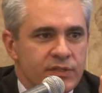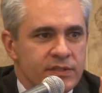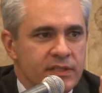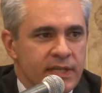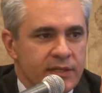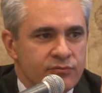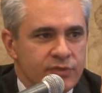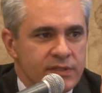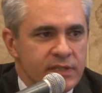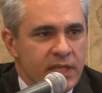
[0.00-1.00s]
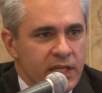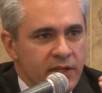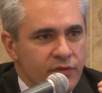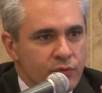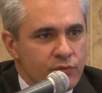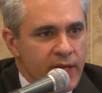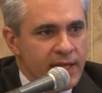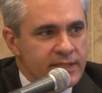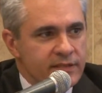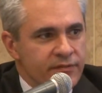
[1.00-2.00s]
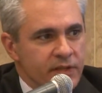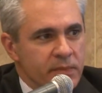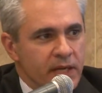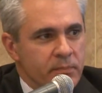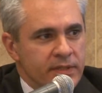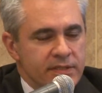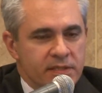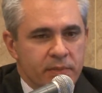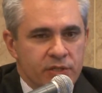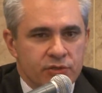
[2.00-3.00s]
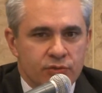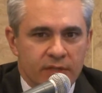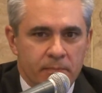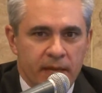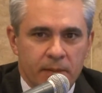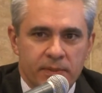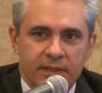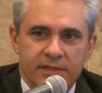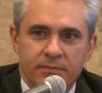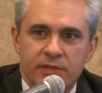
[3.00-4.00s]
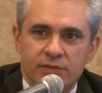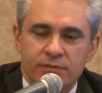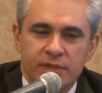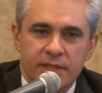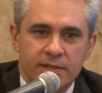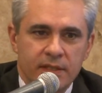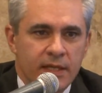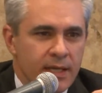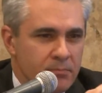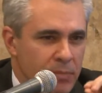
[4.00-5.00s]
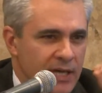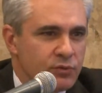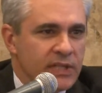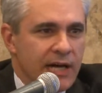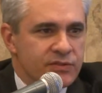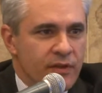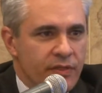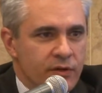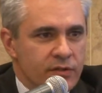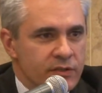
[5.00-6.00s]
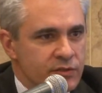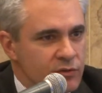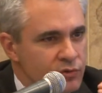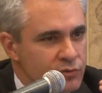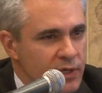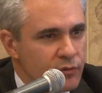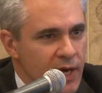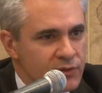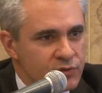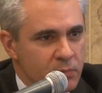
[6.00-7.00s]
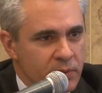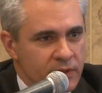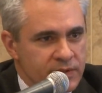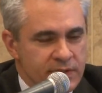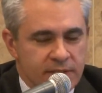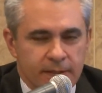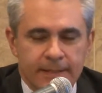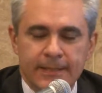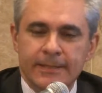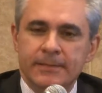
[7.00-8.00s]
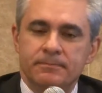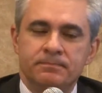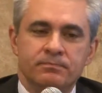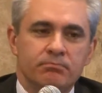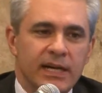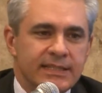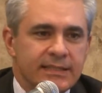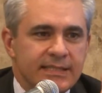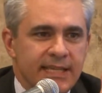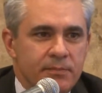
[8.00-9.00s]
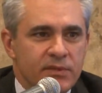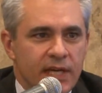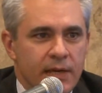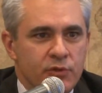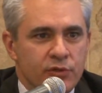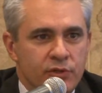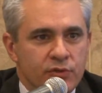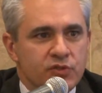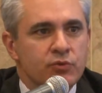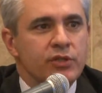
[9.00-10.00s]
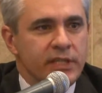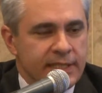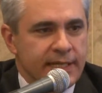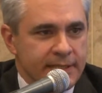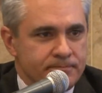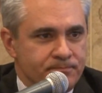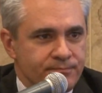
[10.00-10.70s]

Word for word: E C D countries. If you raise the female participation to the male participation rate by two thousand thirty, so through a gradual process, but at the same time you reduce working time